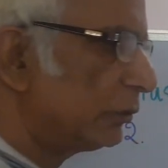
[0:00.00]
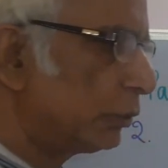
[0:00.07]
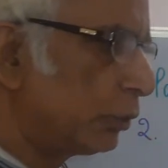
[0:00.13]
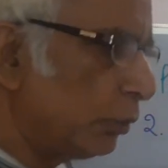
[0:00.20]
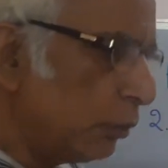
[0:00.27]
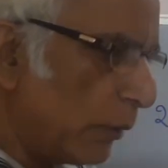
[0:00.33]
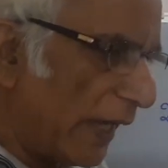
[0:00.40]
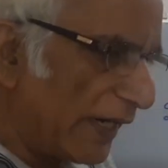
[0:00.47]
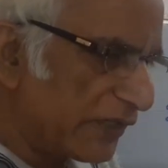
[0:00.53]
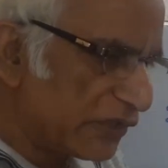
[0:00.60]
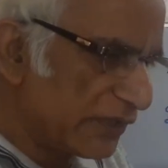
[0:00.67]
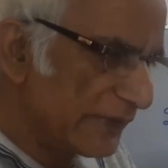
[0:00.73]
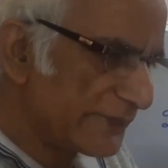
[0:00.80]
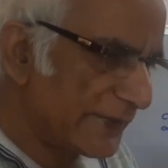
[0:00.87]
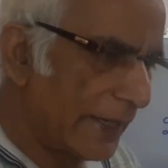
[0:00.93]
two
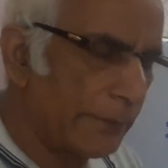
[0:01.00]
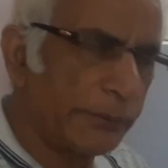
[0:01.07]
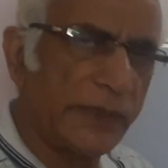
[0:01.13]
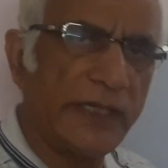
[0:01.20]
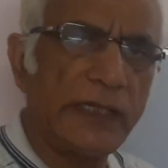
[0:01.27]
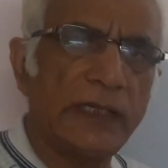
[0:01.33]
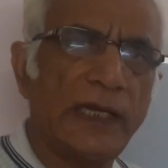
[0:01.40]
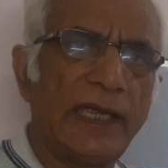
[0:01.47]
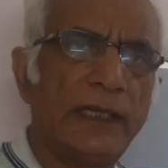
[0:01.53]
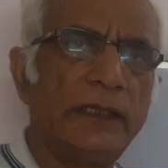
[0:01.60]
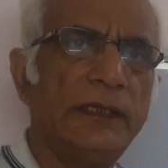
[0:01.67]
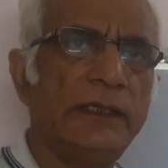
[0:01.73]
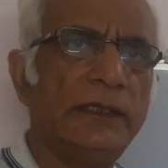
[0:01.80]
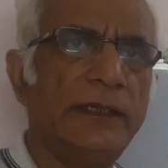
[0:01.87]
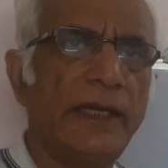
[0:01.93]
actions happening
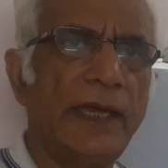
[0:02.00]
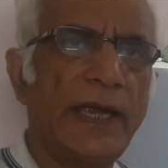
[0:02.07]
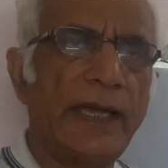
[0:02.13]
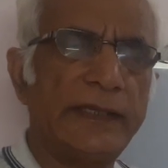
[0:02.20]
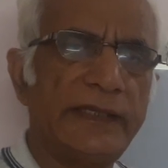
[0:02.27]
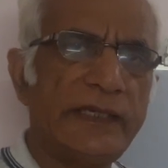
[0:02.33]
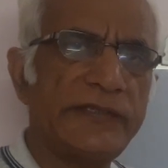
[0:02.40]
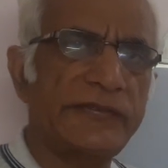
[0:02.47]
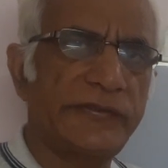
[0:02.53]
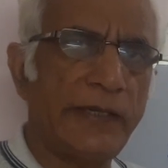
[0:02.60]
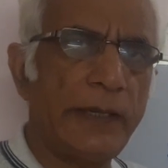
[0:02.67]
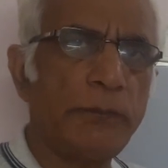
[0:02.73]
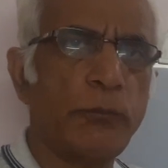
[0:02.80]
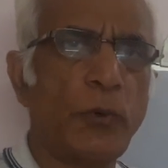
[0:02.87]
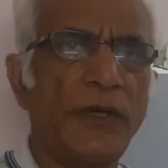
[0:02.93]
at the
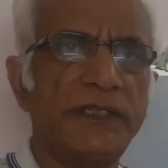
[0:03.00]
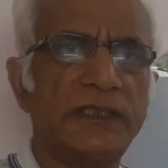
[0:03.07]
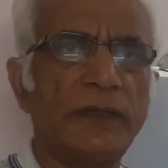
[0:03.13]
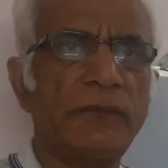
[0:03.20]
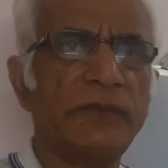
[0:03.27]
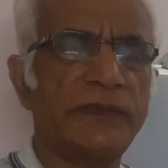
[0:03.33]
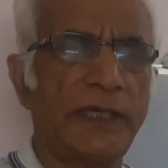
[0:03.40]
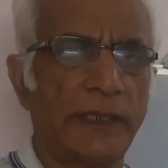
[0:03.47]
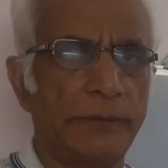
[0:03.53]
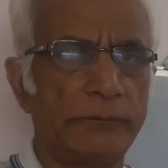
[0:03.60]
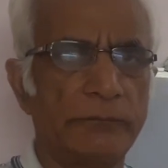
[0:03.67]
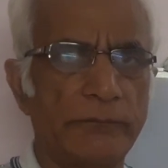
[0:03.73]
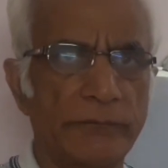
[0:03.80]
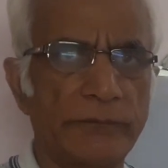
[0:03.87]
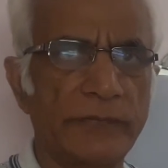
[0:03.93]
same point of time.
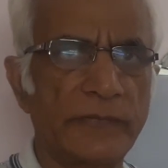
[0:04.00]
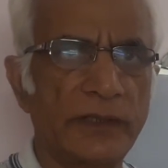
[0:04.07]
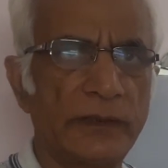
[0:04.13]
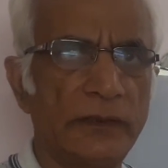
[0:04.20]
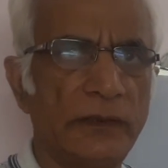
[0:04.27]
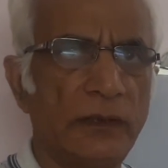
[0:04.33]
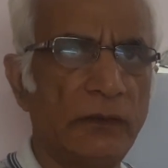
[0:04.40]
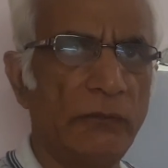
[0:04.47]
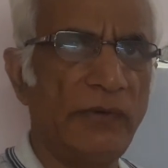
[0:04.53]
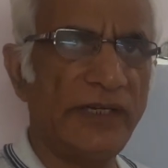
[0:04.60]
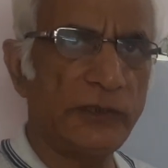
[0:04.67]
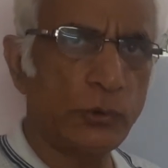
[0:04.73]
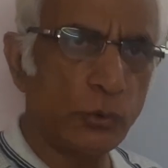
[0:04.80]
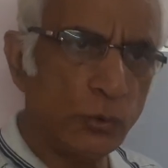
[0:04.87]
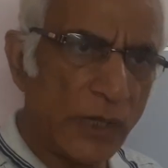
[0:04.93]

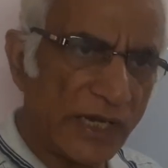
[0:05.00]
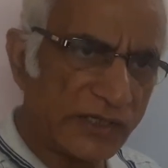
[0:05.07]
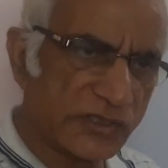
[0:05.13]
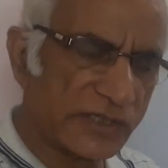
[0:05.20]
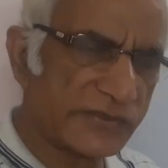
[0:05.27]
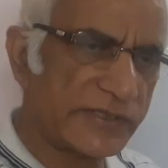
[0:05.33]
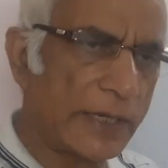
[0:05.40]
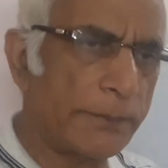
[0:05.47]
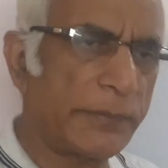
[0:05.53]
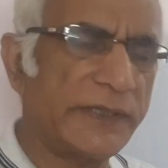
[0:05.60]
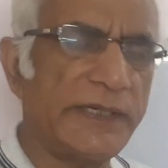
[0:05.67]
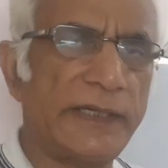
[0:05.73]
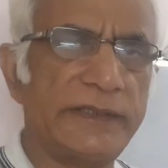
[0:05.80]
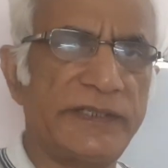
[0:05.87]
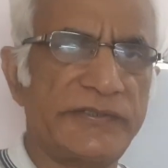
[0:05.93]
When two actions happen
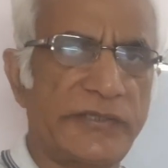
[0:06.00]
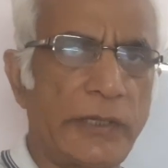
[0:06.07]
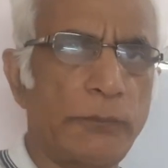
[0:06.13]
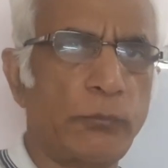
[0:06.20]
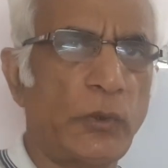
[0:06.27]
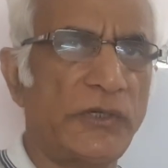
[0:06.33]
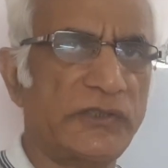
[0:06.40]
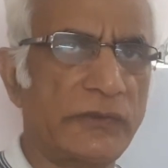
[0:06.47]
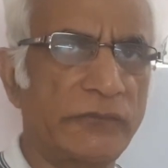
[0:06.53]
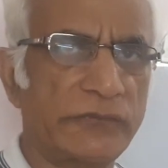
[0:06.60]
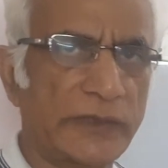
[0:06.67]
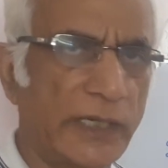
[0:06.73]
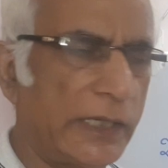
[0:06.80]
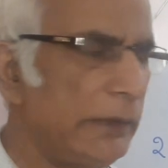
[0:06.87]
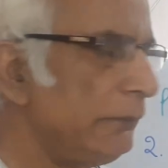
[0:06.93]
at the same point of
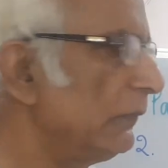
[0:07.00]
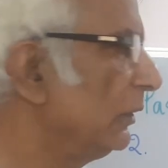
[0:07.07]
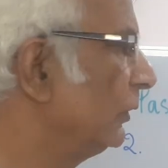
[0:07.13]
time,